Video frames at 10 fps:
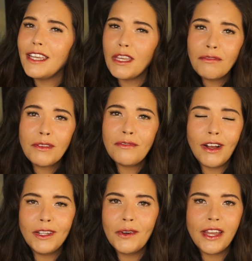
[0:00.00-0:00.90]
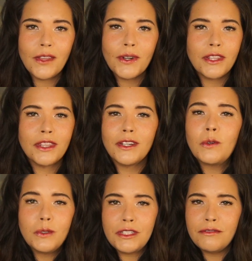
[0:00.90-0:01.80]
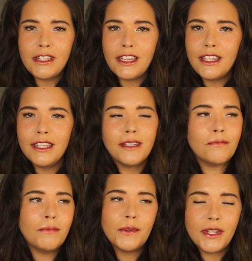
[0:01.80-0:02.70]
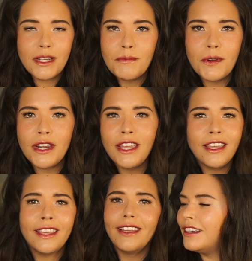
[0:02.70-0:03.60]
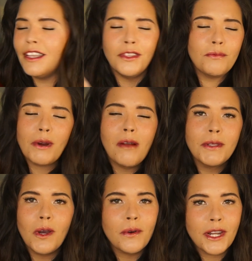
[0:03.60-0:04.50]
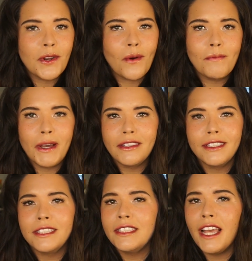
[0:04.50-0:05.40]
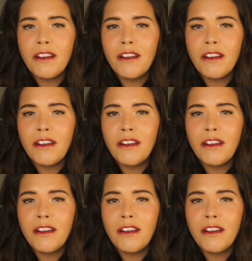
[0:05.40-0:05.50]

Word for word: If you follow anyone in the cruelty-free beauty community, uh, you probably already know about this.